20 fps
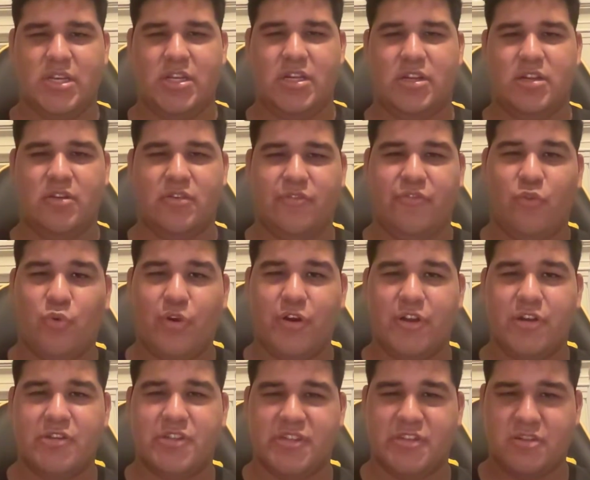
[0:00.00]
and then four
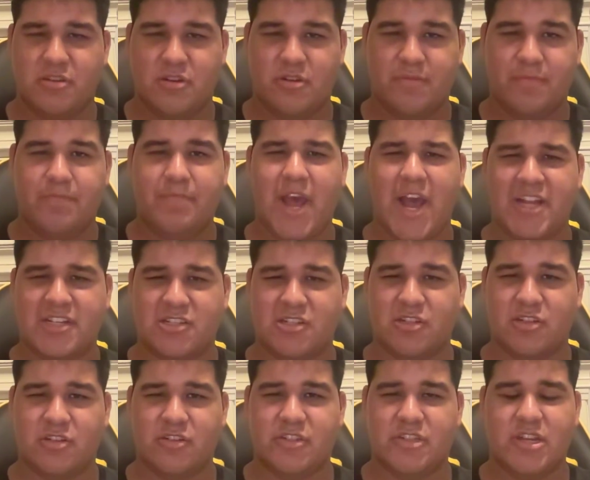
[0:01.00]
years as your
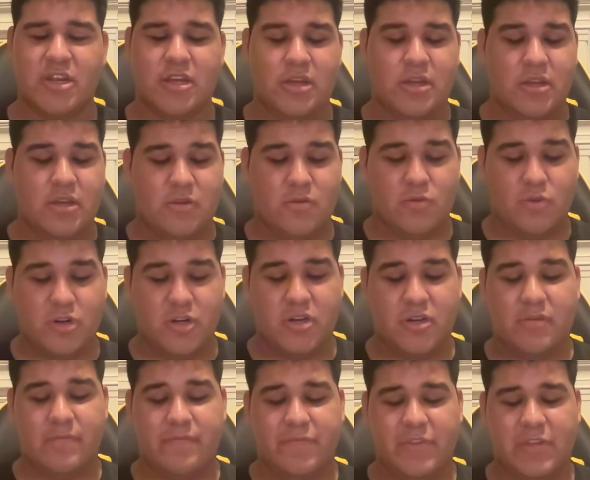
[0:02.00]
bachelors.
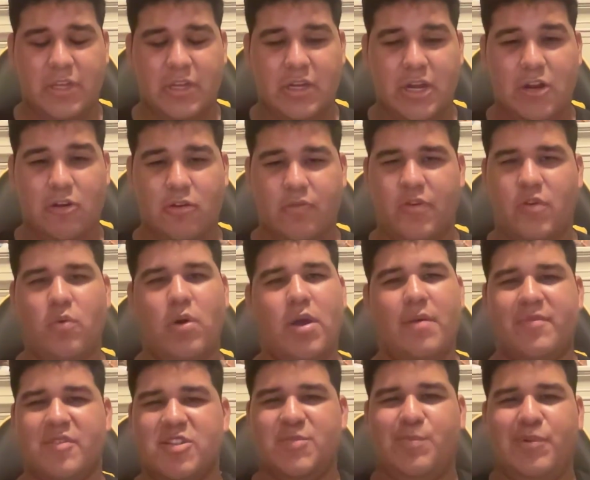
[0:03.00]
Where I don't even know why
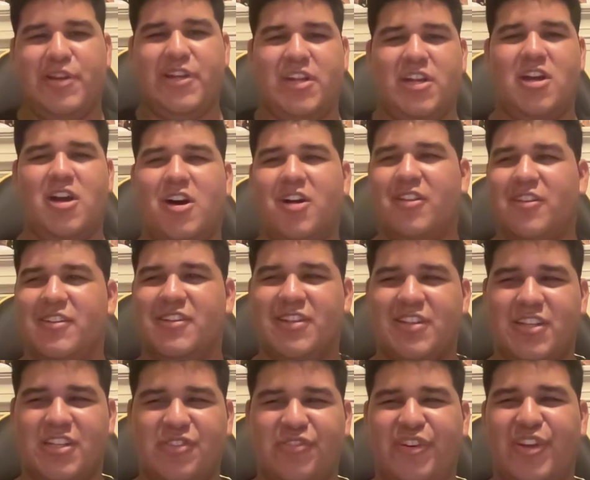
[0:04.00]
I'm explaining college
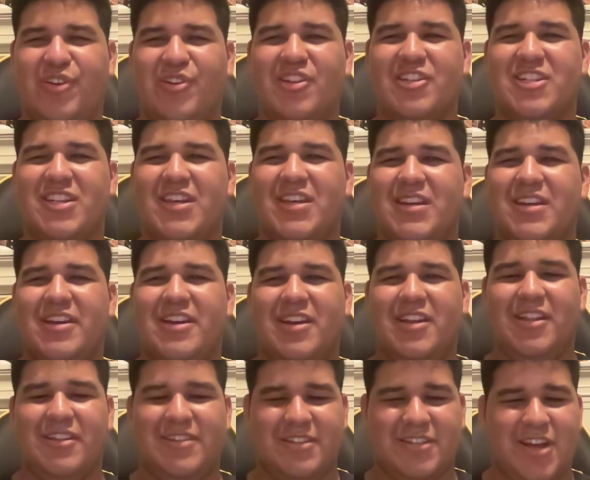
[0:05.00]
in this video. This
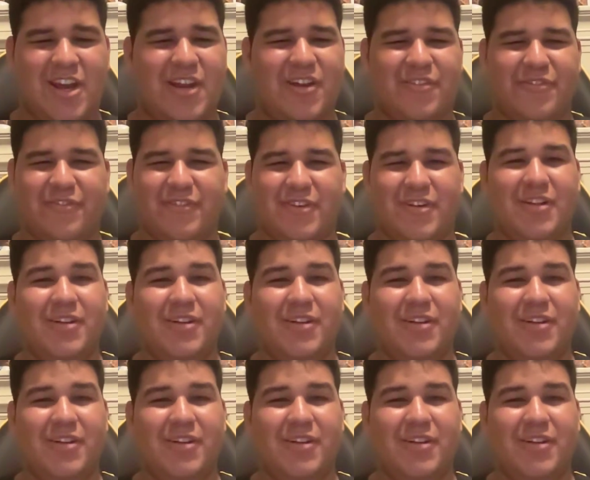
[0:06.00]
this is kind of uh,